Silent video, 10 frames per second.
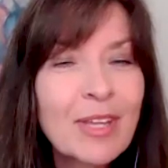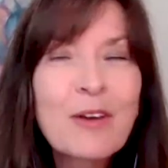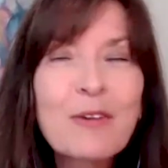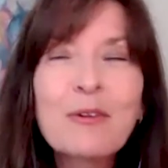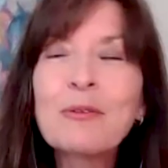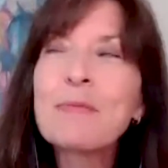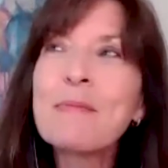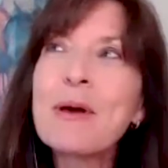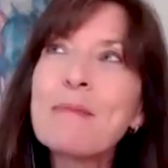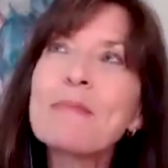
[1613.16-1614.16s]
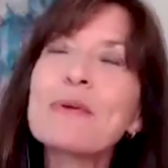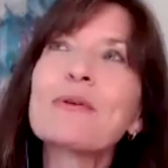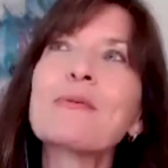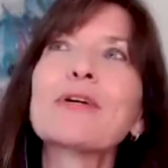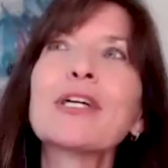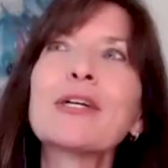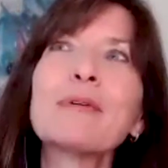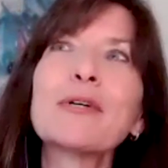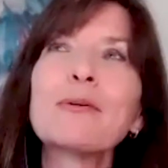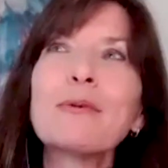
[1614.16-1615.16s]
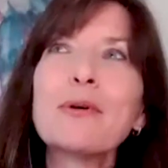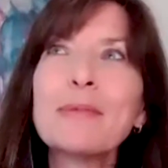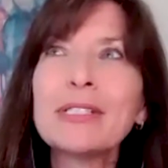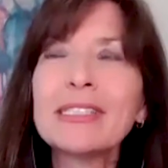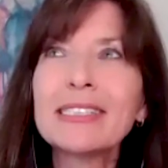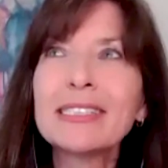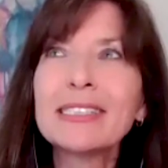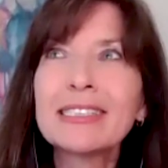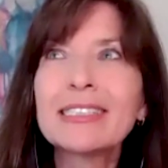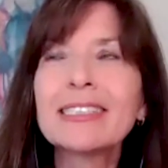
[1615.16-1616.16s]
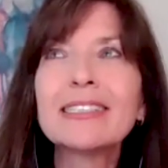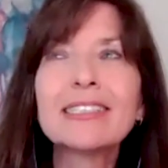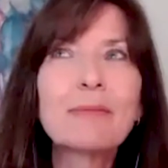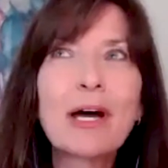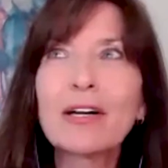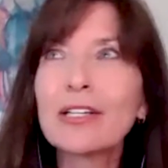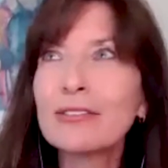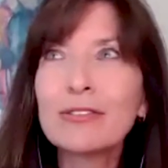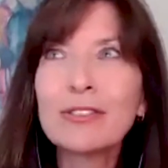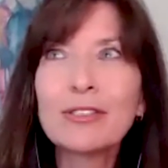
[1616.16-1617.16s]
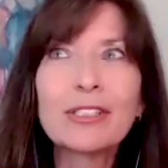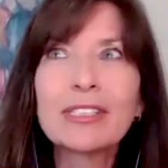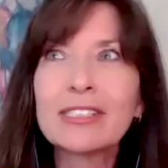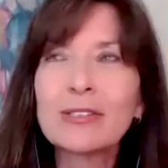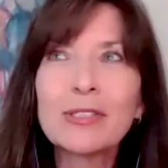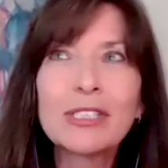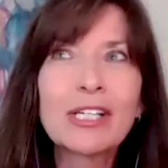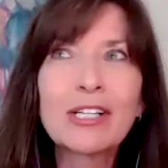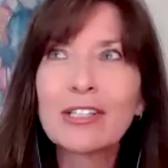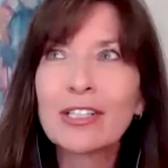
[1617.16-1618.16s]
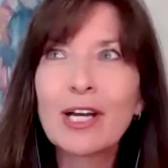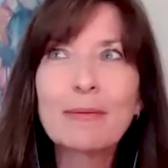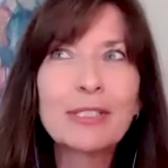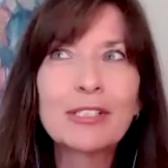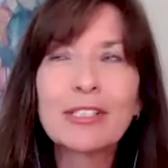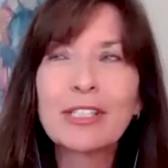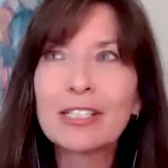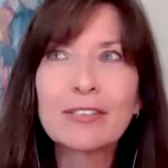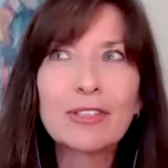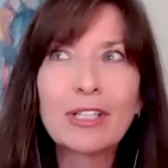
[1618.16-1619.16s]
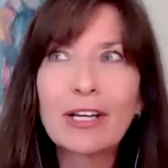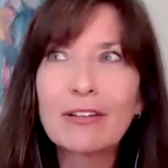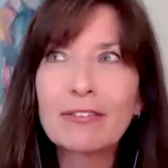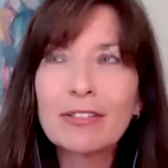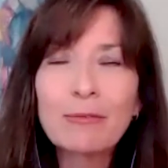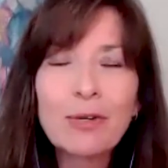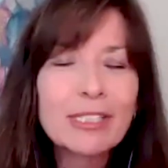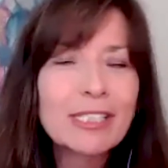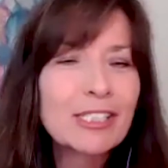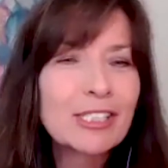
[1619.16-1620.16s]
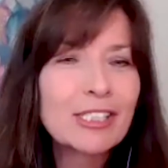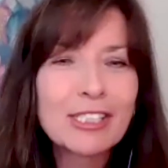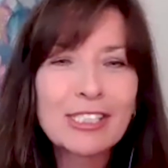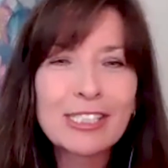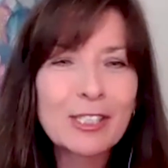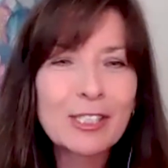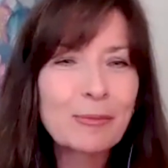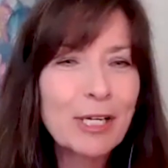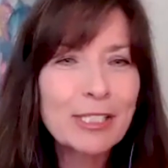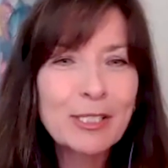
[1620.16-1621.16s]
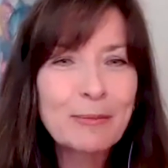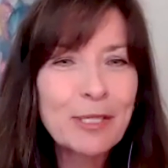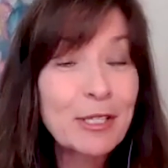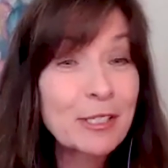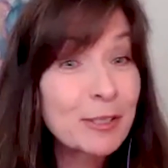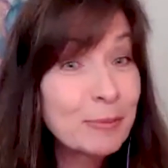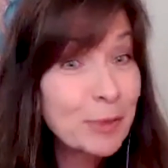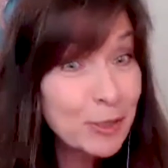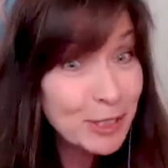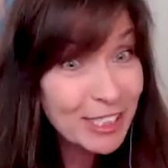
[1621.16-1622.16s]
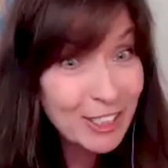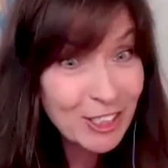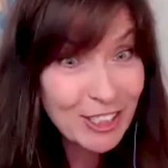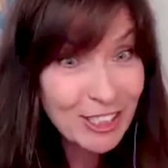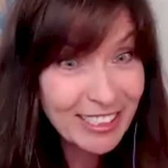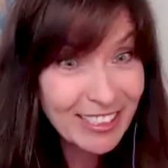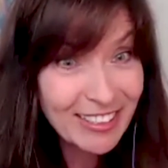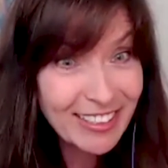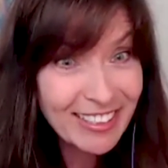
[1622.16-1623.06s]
I remember working with a woman on the palliative unit. She was younger, coming near the end of her life. And one day she just expressed to me this music she could hear.